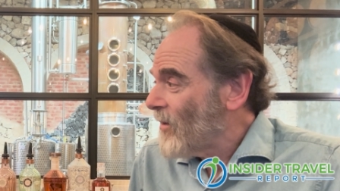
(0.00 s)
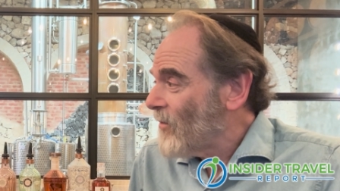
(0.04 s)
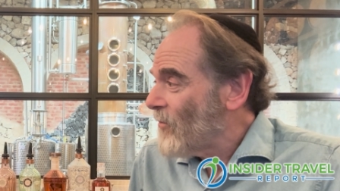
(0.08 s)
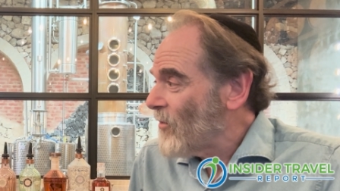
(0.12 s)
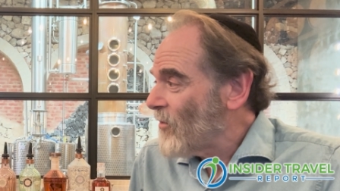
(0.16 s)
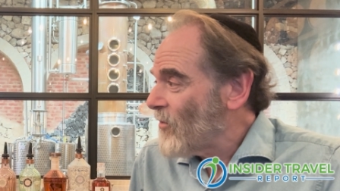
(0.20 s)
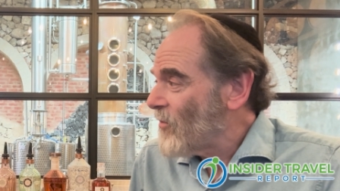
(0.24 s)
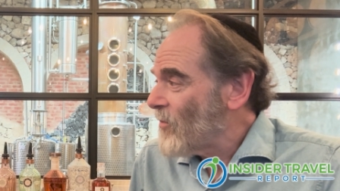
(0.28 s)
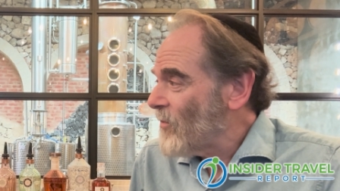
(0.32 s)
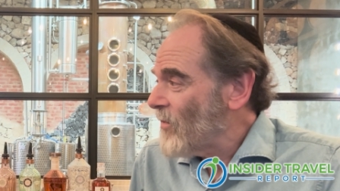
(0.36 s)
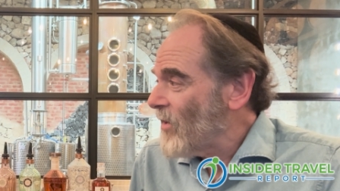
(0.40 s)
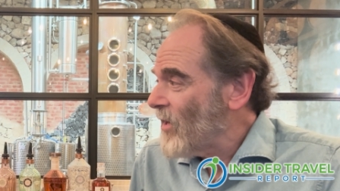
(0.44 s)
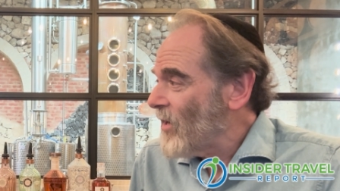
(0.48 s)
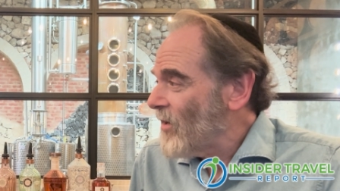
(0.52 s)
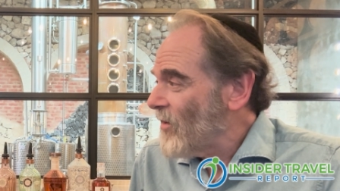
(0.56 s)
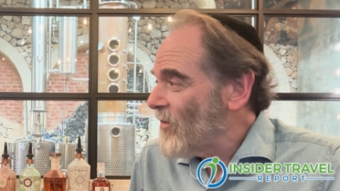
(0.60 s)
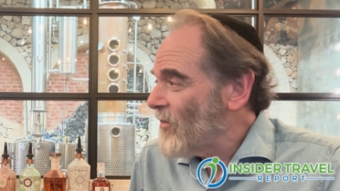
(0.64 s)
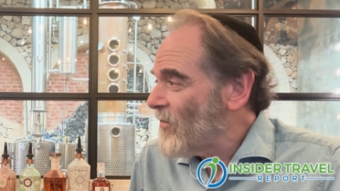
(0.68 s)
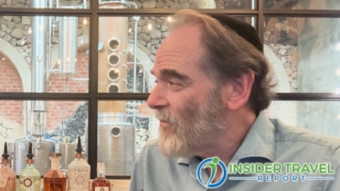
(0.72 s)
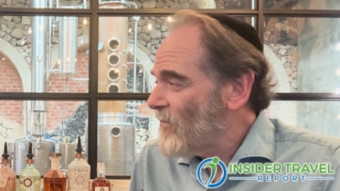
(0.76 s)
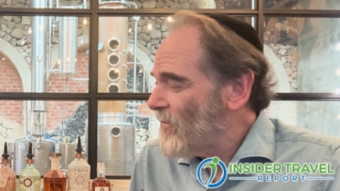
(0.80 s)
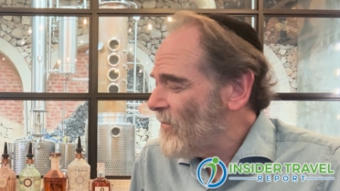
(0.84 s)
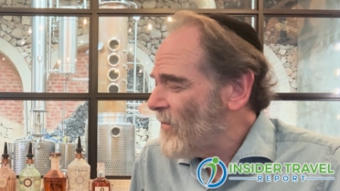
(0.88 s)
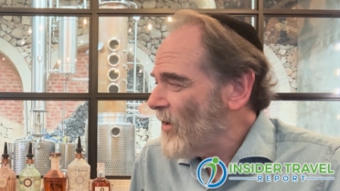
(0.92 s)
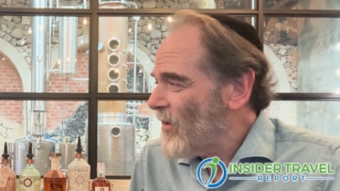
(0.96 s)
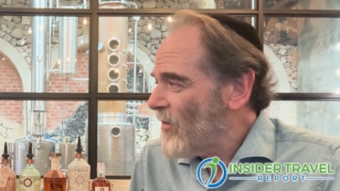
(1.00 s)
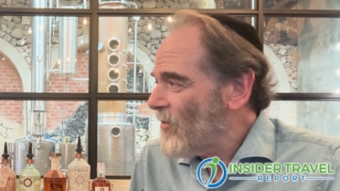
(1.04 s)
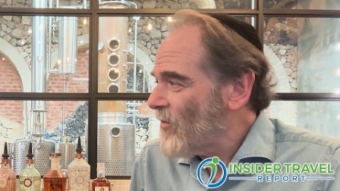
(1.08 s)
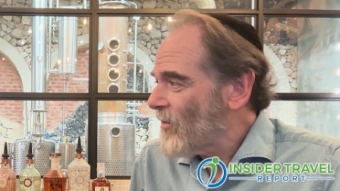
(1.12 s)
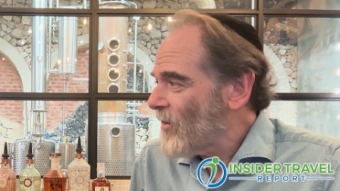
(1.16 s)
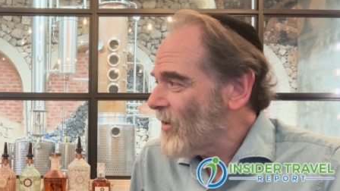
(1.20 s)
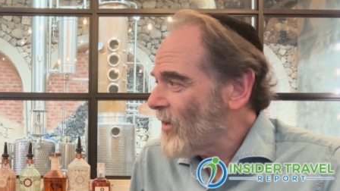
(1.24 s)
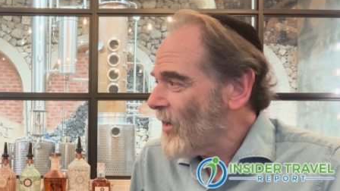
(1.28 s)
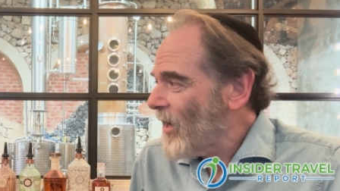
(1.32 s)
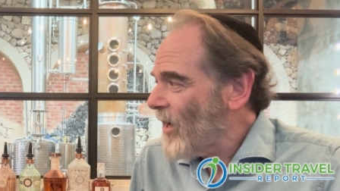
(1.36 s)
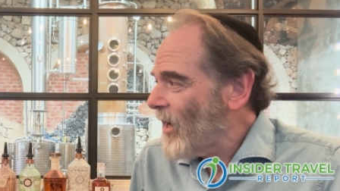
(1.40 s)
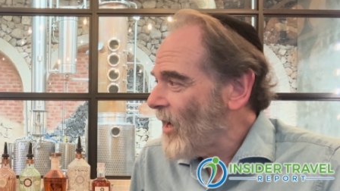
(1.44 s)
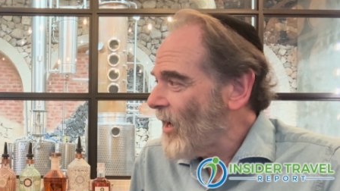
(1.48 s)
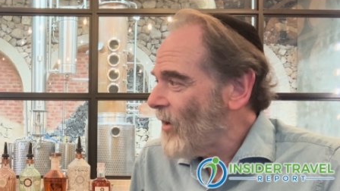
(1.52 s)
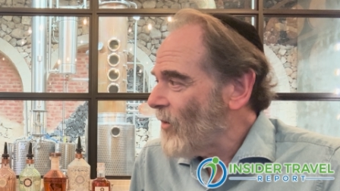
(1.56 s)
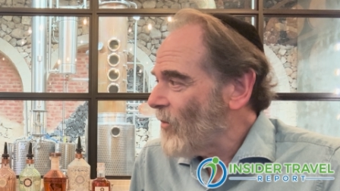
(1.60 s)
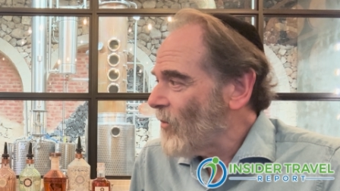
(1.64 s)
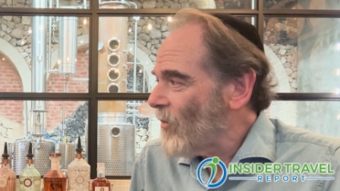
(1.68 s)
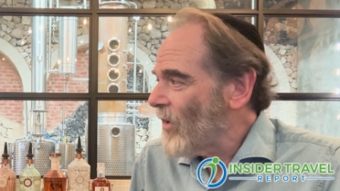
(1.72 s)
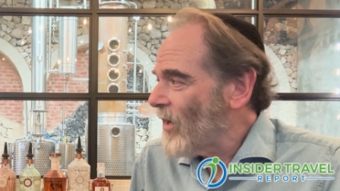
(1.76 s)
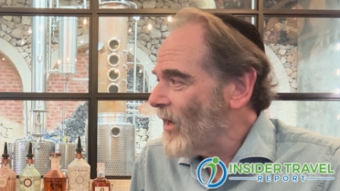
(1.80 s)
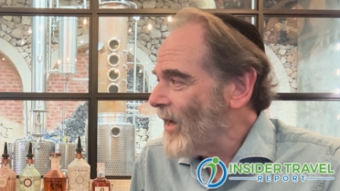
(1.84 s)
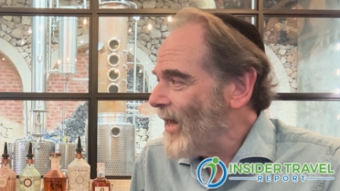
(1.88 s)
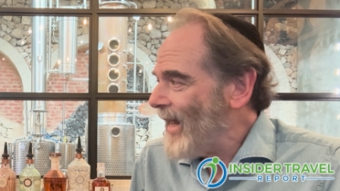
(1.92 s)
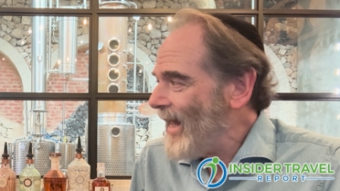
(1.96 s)
which means figuring out
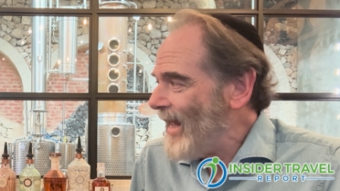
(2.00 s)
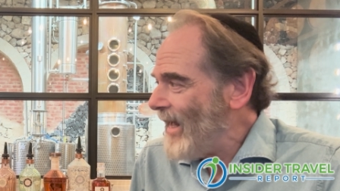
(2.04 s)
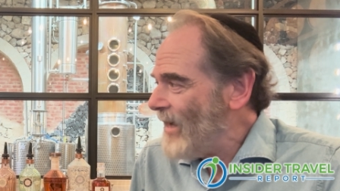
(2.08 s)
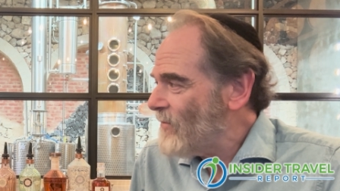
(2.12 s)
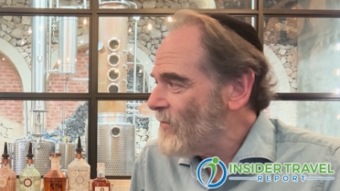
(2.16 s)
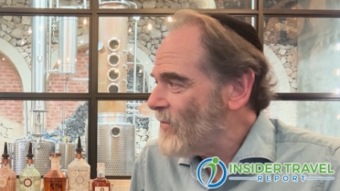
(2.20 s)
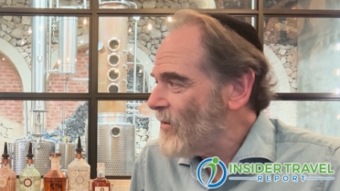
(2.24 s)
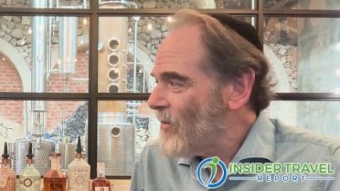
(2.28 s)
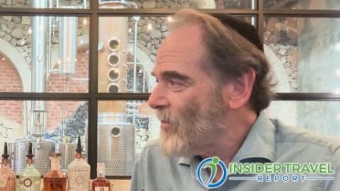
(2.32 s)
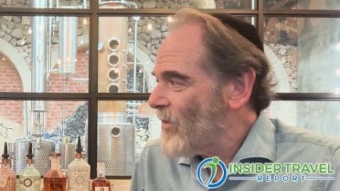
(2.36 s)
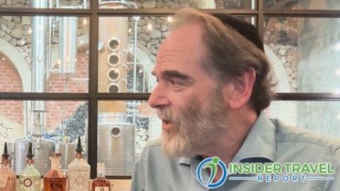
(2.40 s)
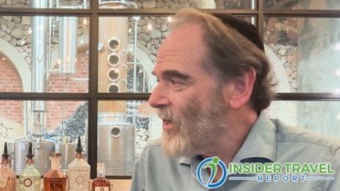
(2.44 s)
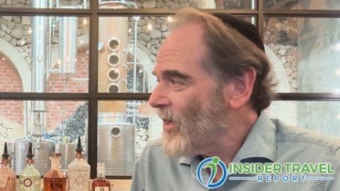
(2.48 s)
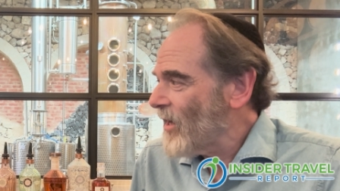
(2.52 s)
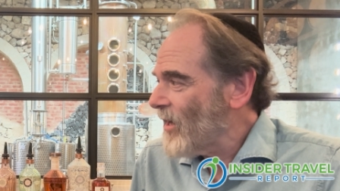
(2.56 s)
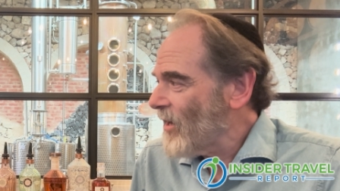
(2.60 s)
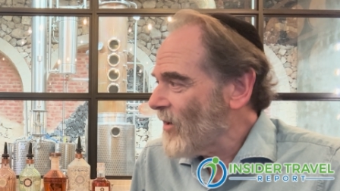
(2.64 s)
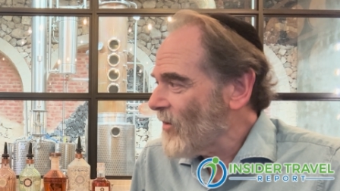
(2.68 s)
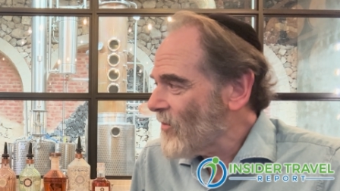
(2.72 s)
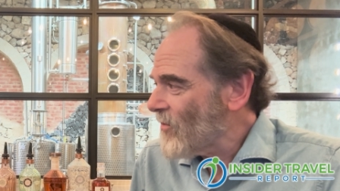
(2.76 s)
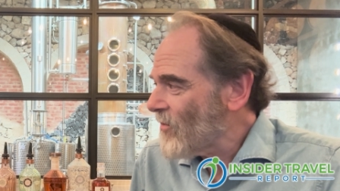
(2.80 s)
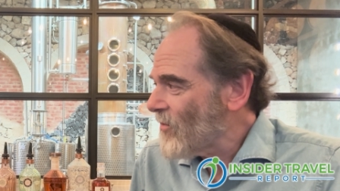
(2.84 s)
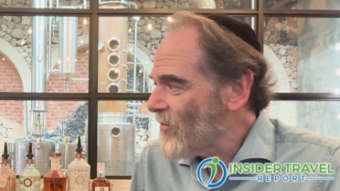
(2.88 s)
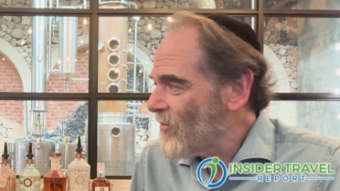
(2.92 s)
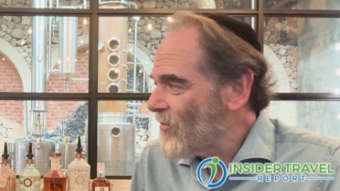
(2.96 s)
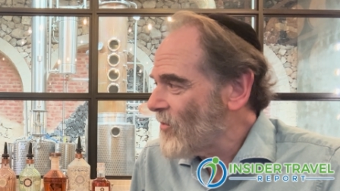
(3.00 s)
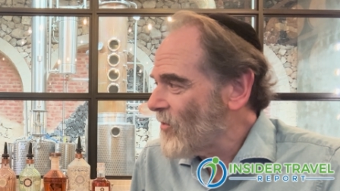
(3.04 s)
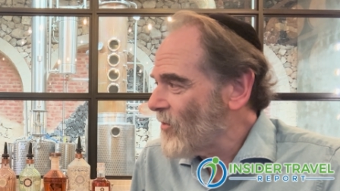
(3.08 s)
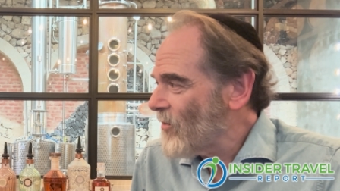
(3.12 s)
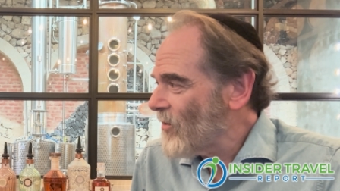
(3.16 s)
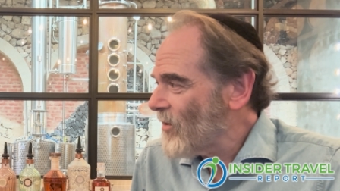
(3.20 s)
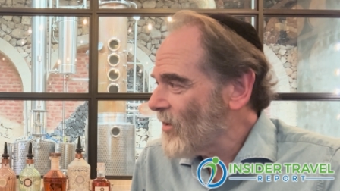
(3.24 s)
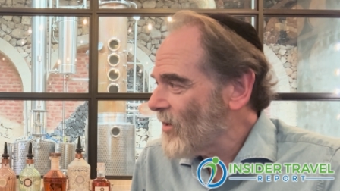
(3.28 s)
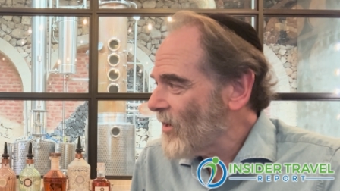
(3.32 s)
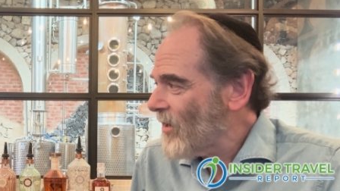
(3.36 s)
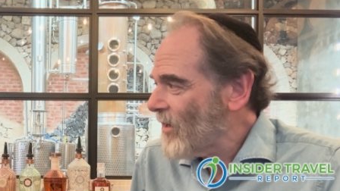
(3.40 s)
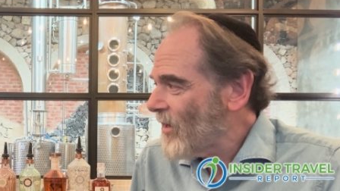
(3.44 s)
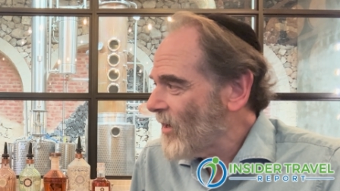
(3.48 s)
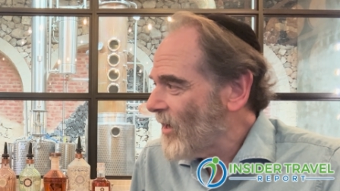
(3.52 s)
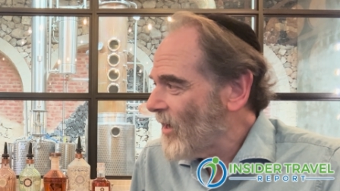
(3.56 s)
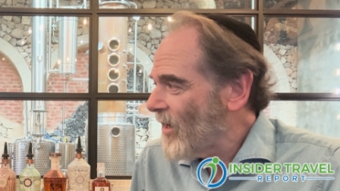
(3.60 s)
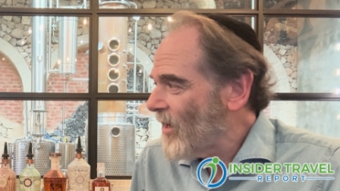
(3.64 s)
what everybody else is doing